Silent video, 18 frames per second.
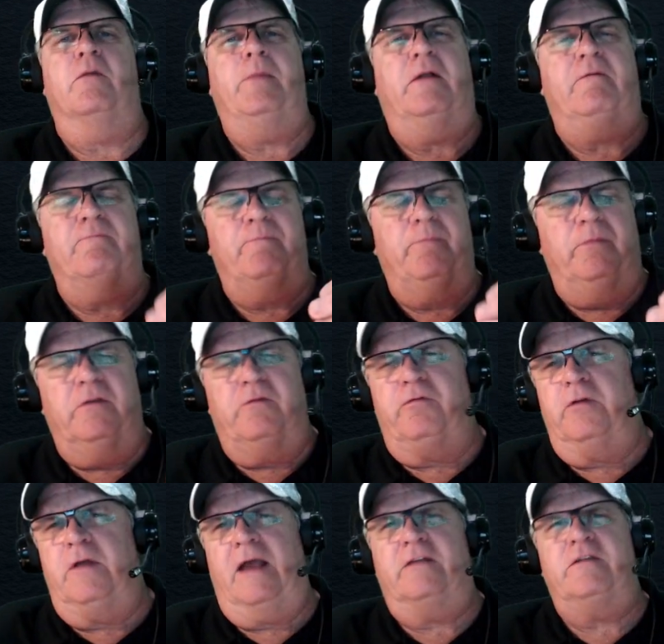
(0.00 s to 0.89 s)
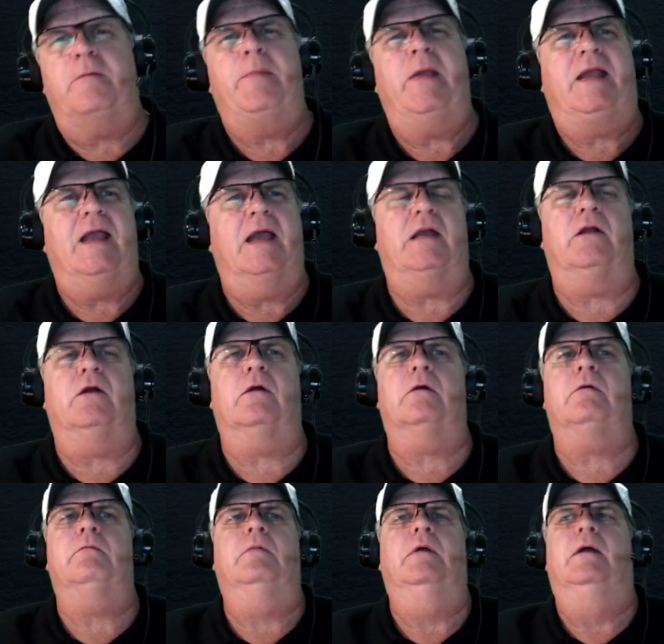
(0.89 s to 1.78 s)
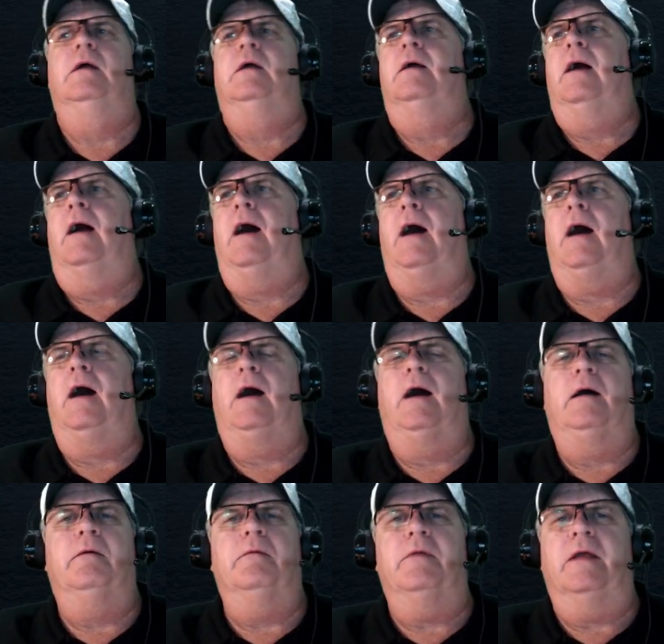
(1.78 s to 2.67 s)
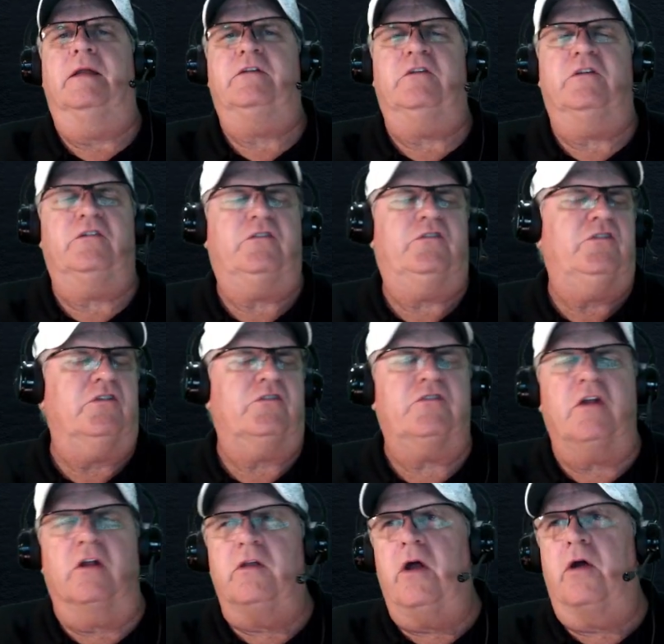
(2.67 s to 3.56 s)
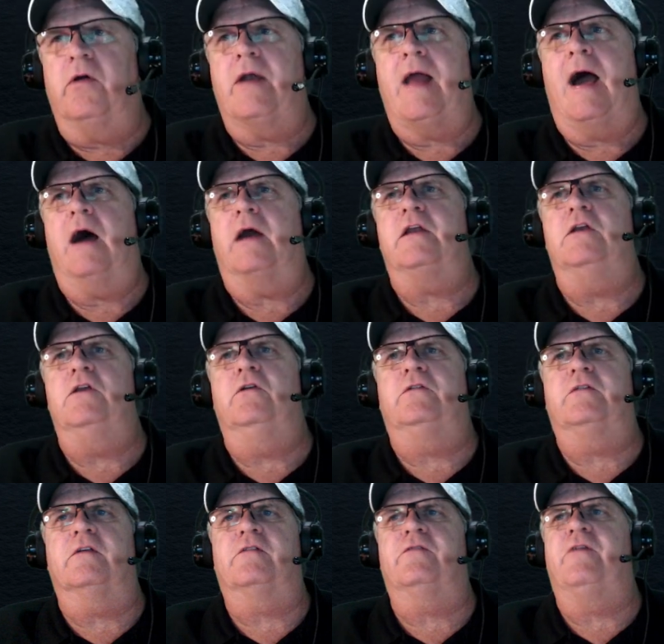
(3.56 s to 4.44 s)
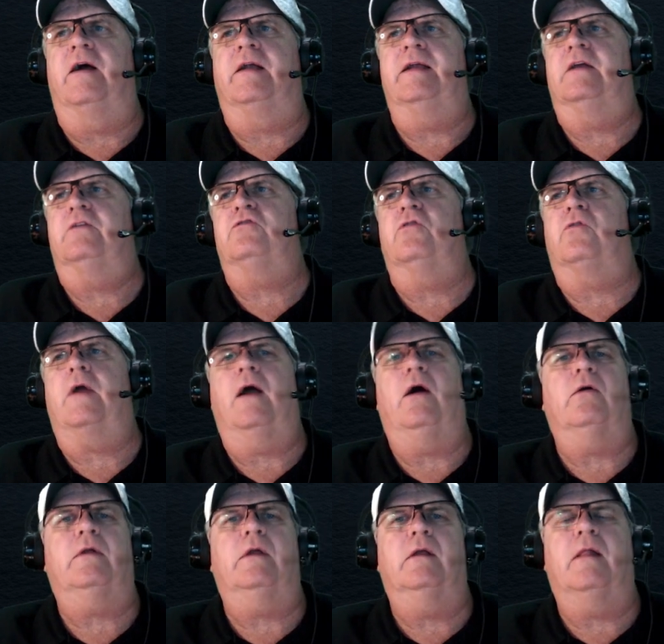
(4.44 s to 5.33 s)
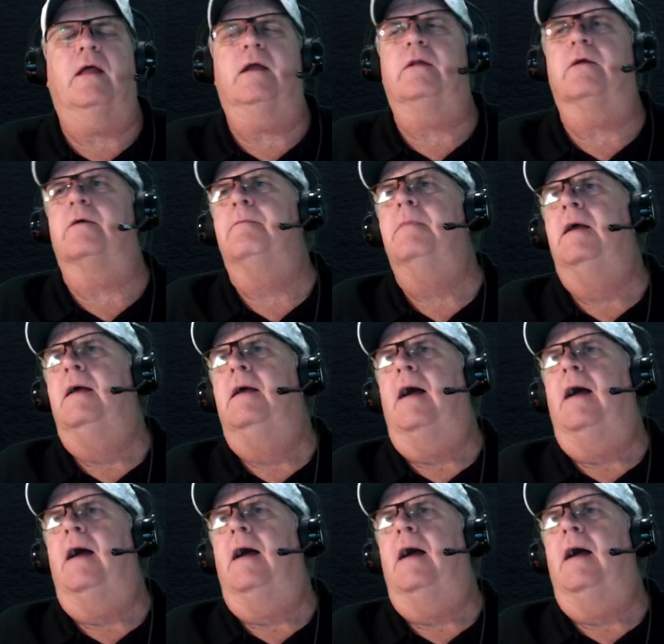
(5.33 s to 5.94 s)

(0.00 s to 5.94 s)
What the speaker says: But as a beginner, just to learn how to use this financial calculator,